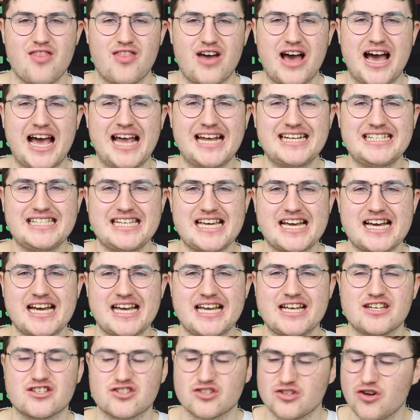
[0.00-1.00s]
The idea
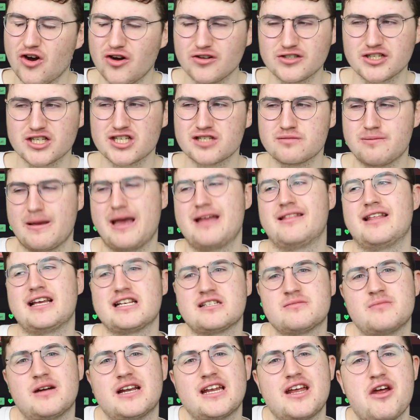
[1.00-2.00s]
is not to spend
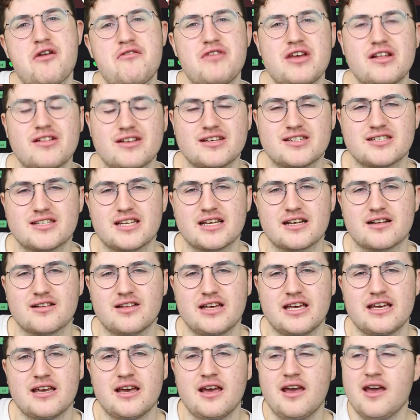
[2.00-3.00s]
this money
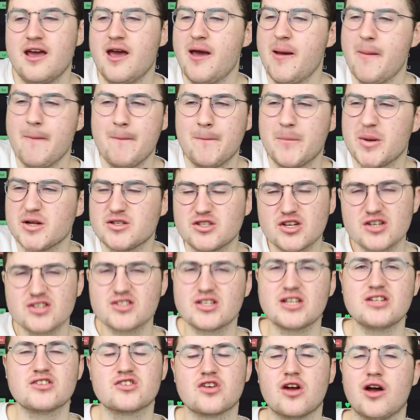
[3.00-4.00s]
realistically, but just
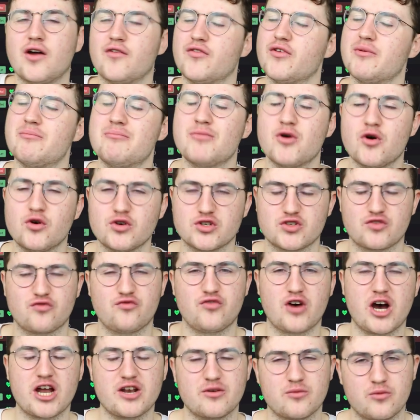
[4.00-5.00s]
in sort of the most
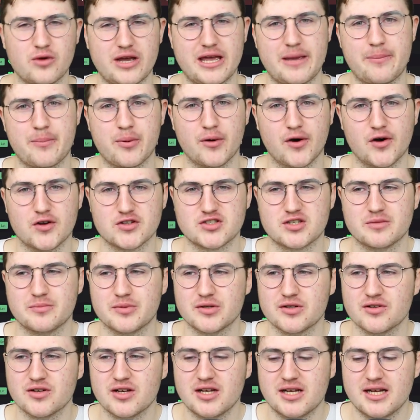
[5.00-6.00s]
fun way
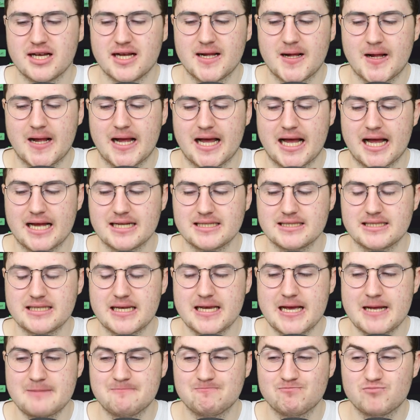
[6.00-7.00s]
possible, and
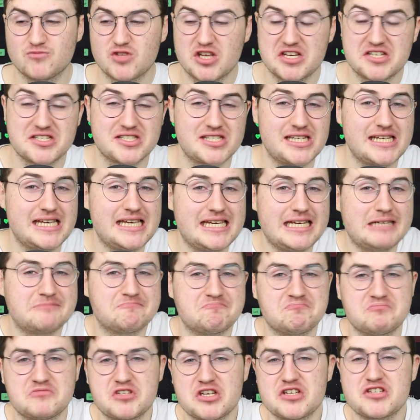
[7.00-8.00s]
to see
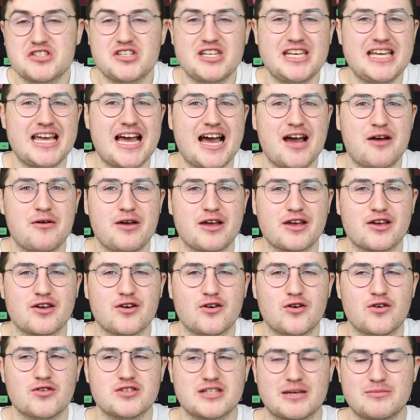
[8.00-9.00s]
how it
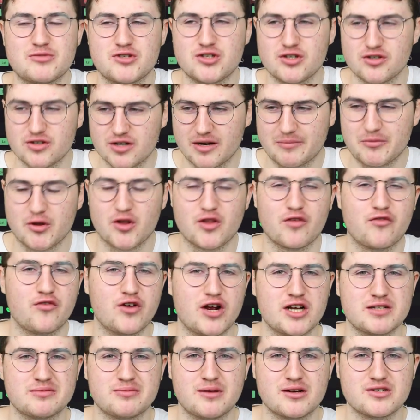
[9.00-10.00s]
goes. I'm sure I'm not the
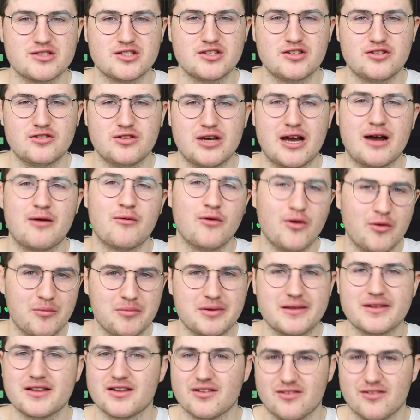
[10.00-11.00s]
first person to do it, I won't be the